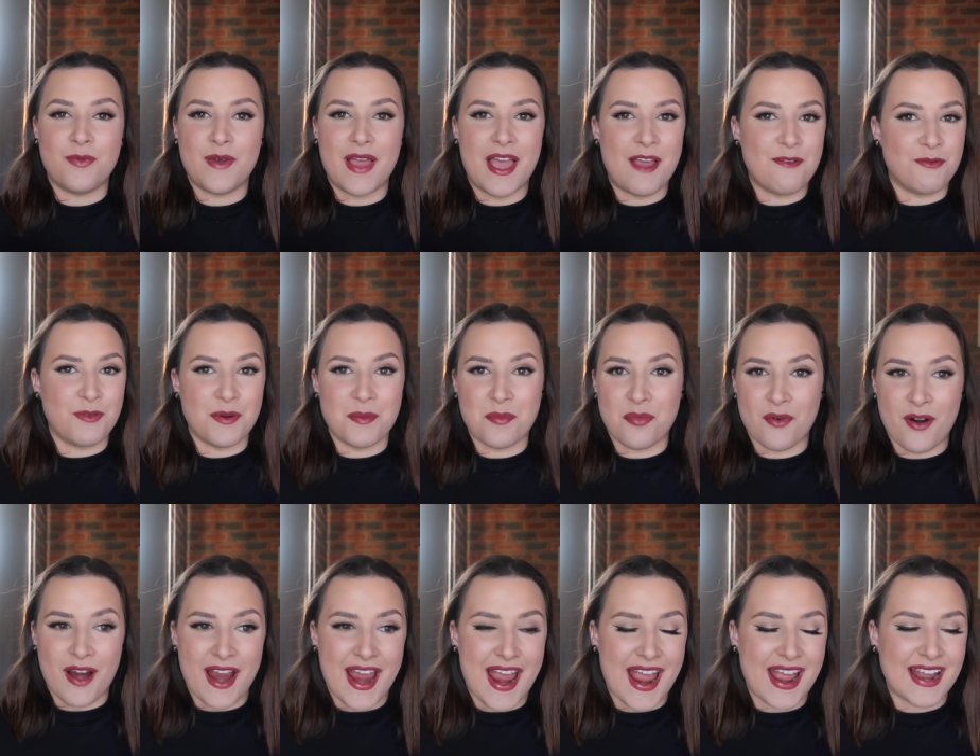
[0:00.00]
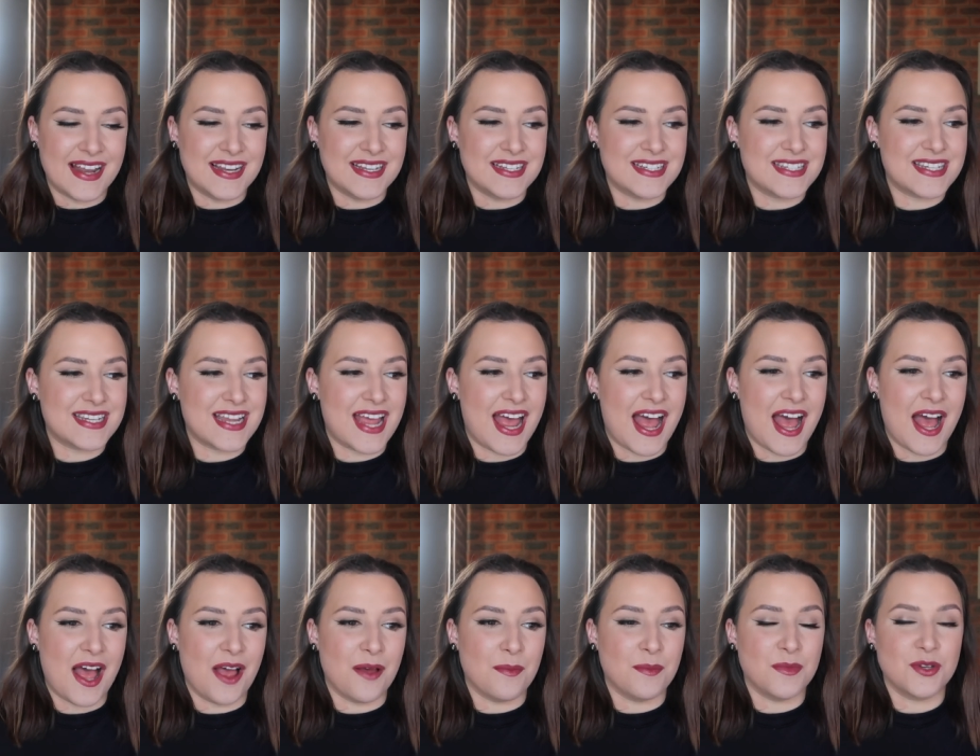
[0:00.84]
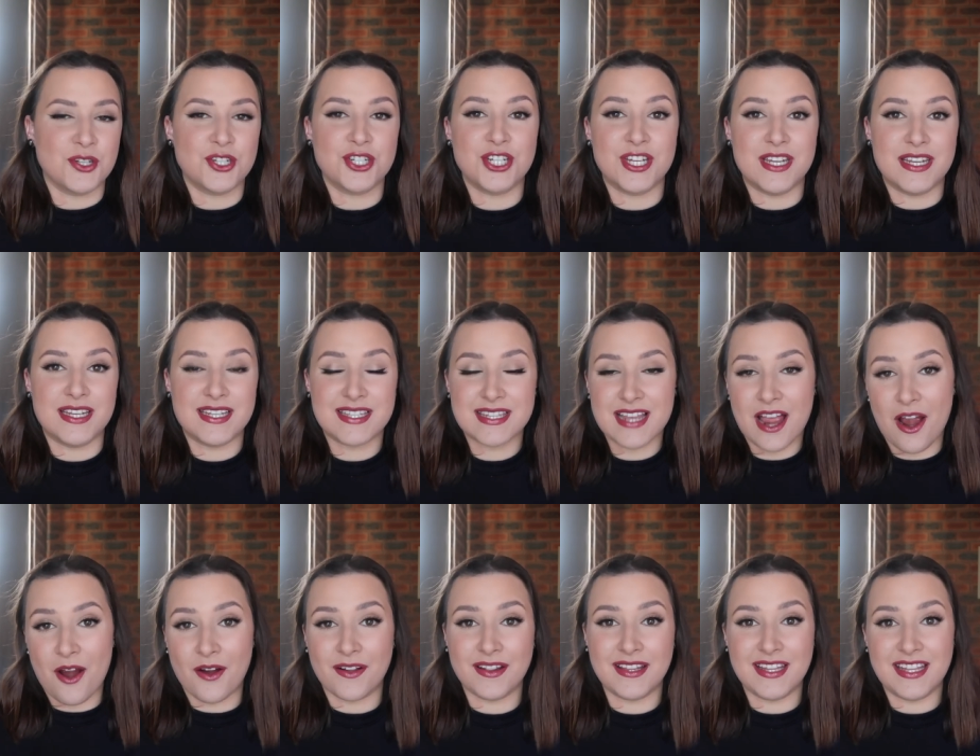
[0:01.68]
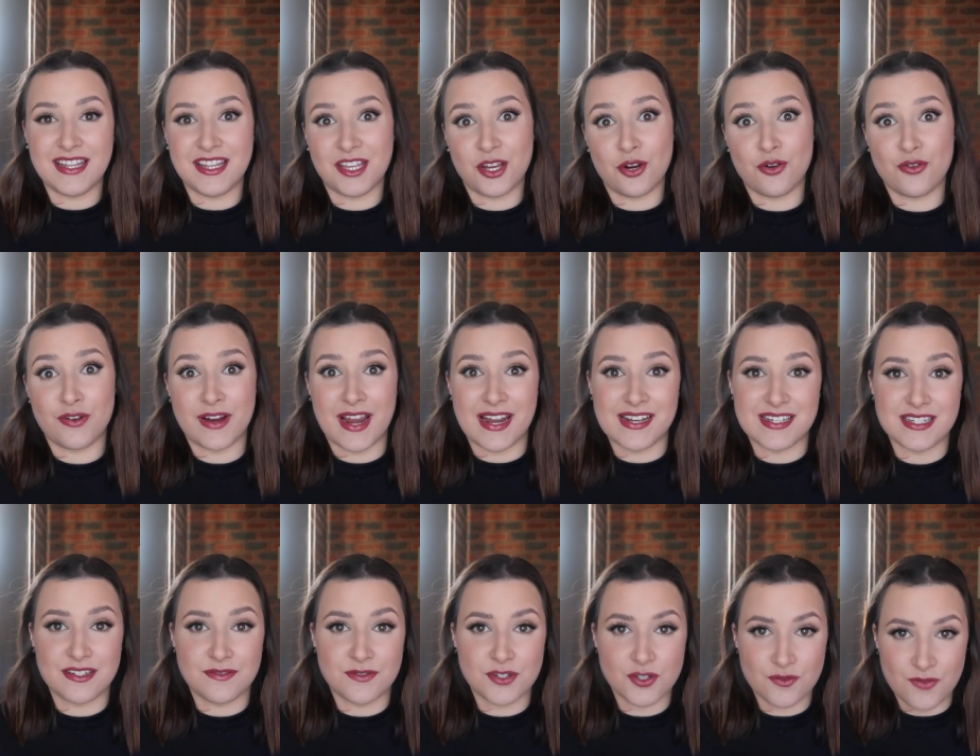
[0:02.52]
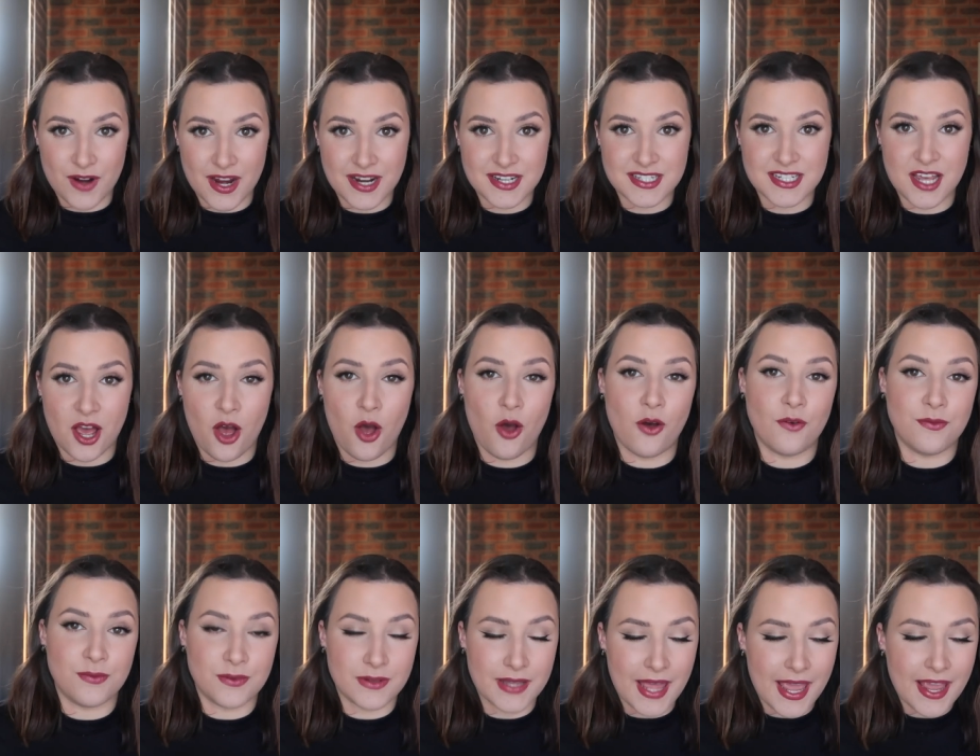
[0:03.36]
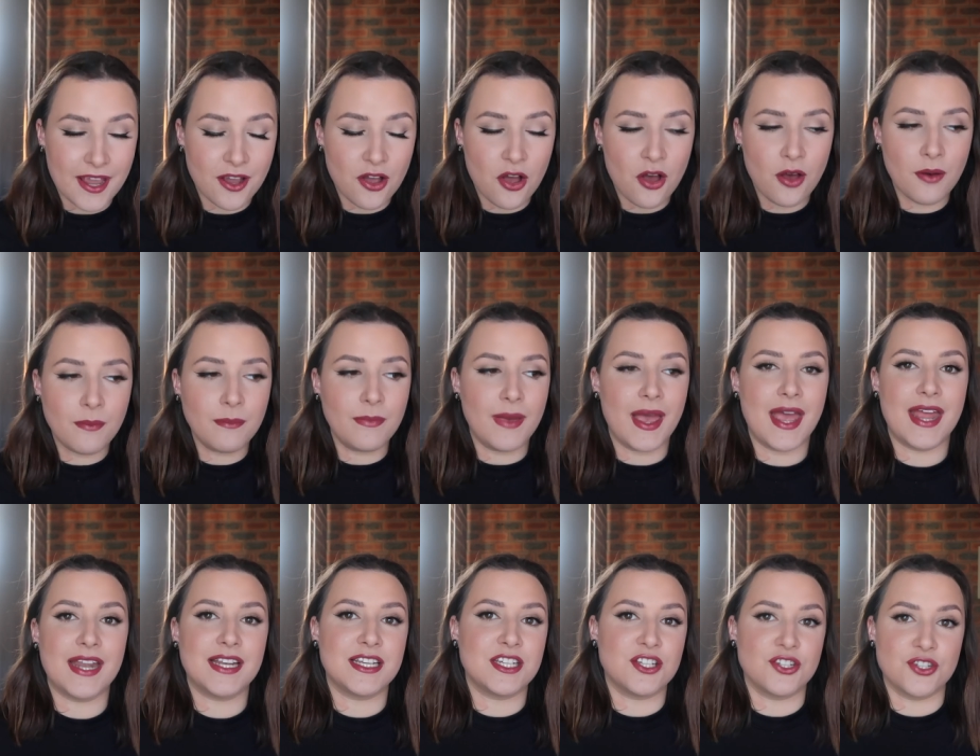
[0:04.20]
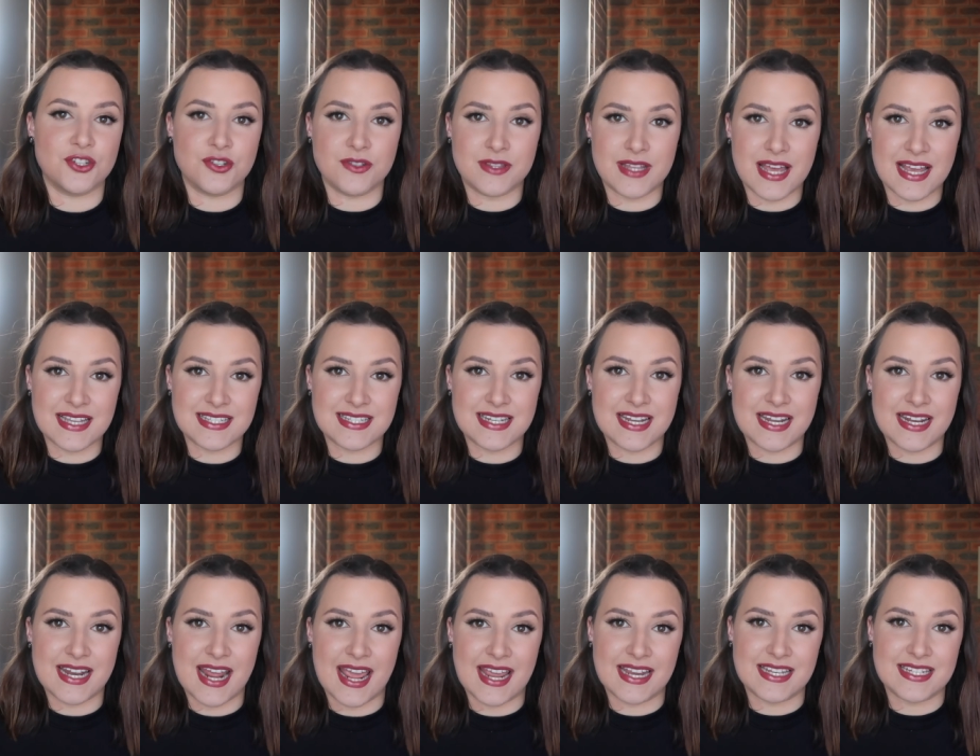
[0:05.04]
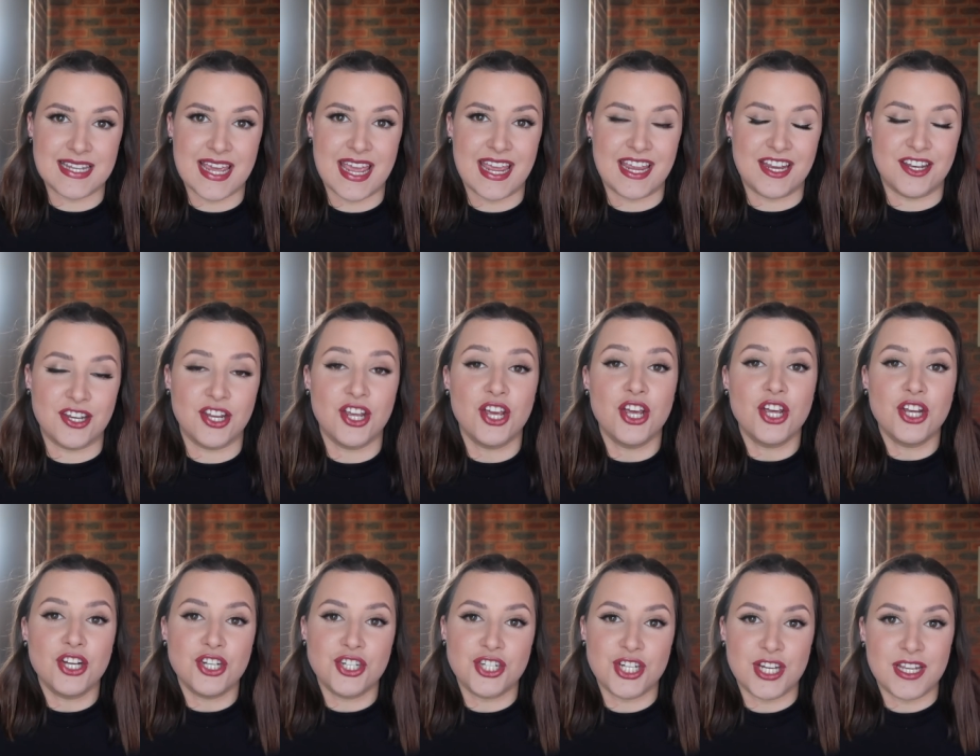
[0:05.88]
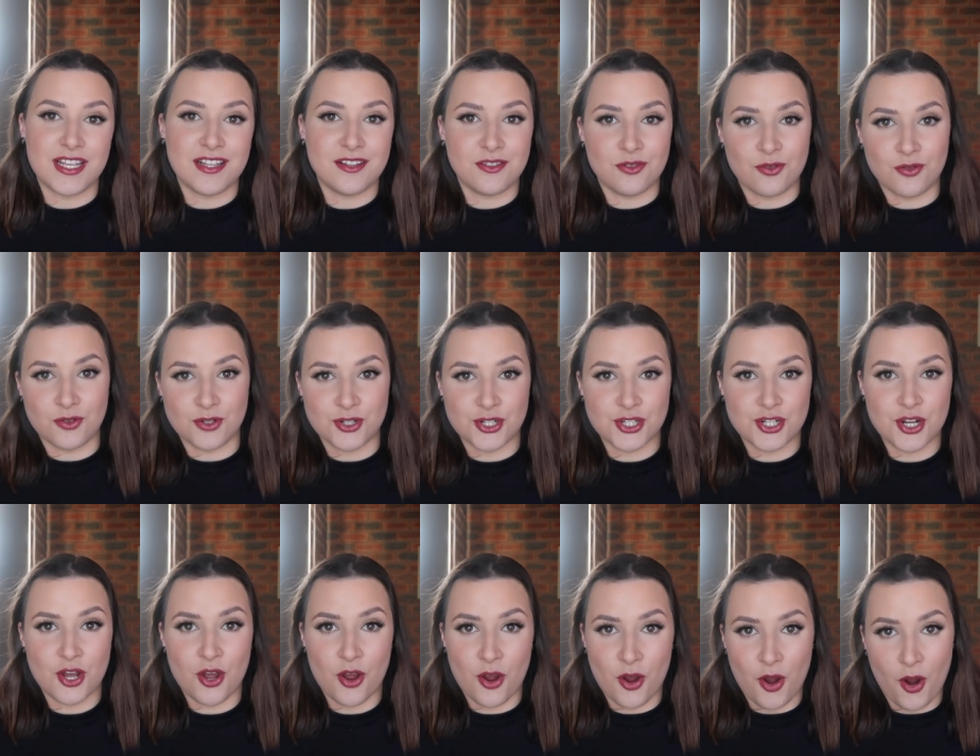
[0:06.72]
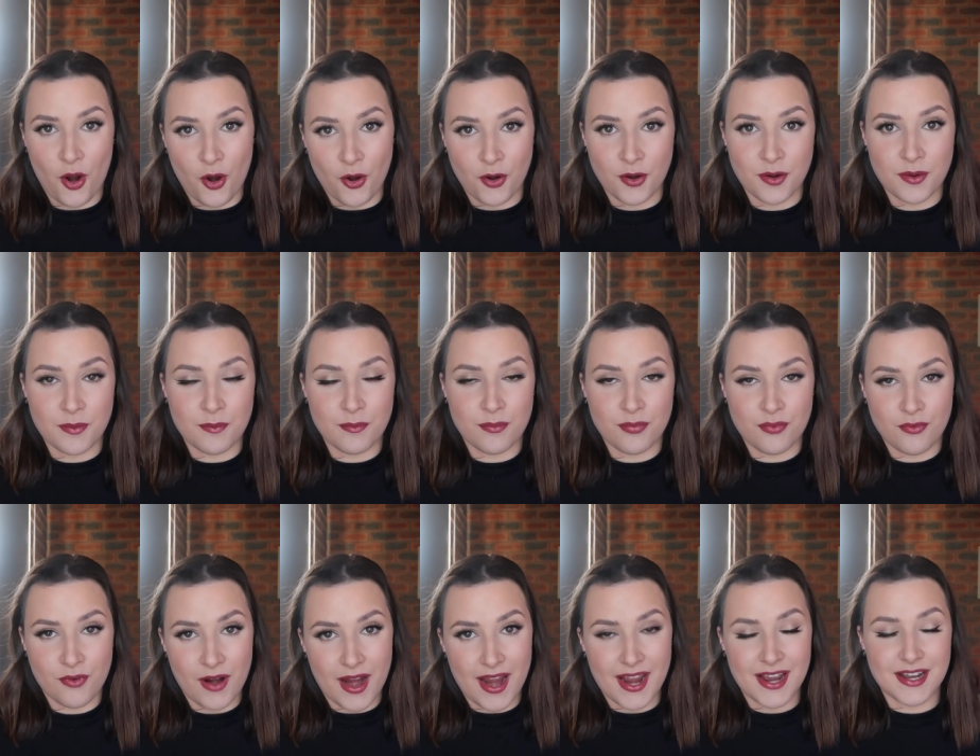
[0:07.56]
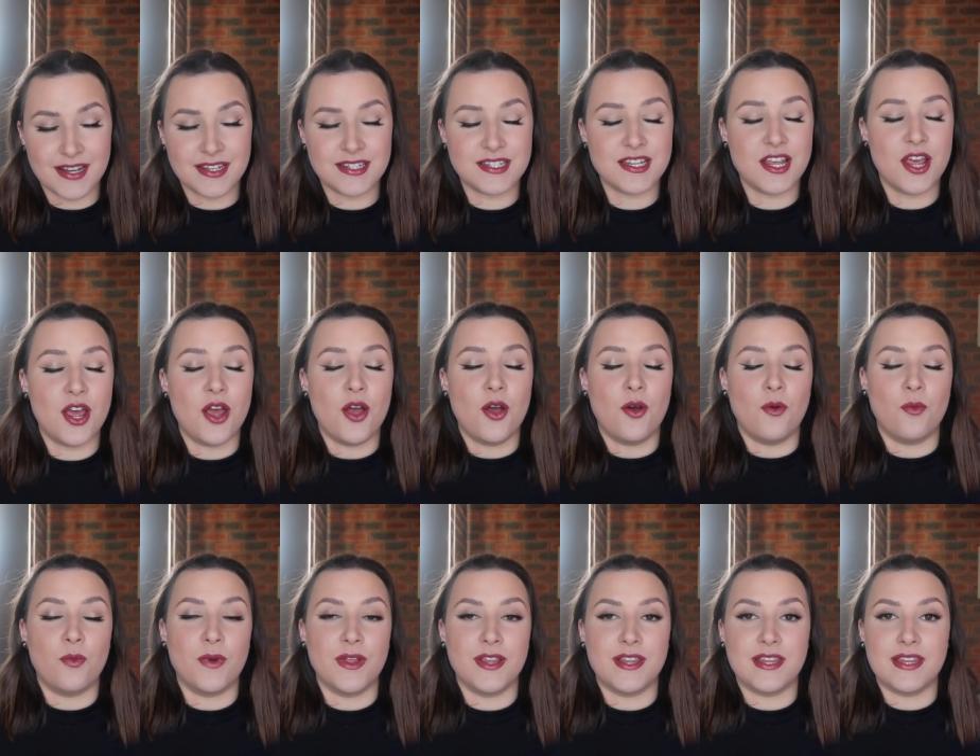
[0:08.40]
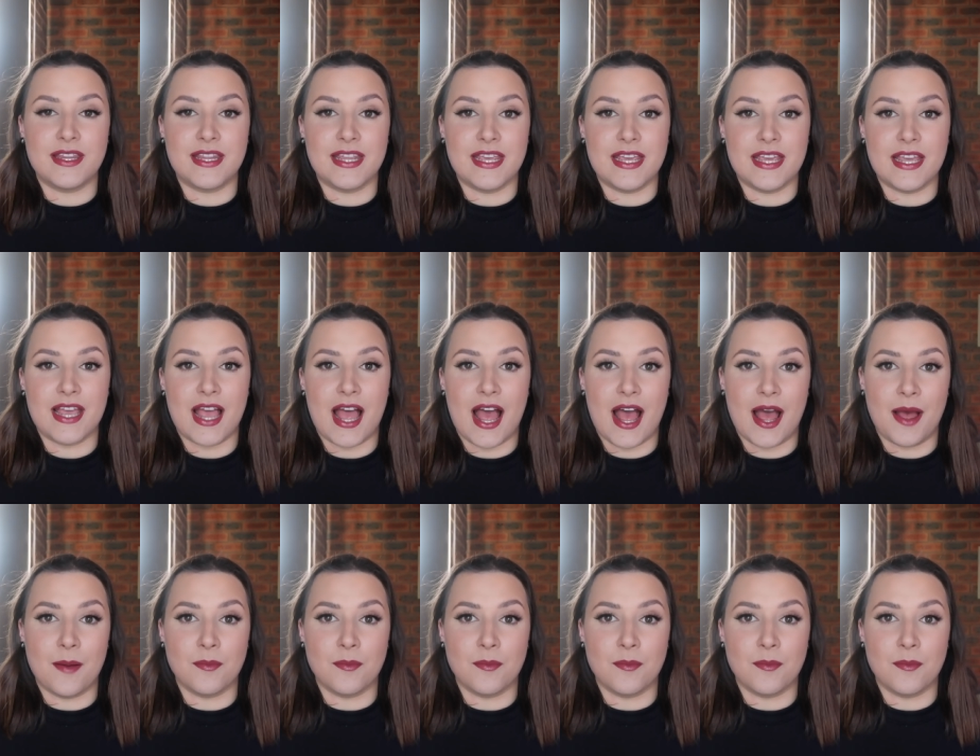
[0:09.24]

every brand. She is currently the creative director of Lancome, and in 2018 she launched her own brand with the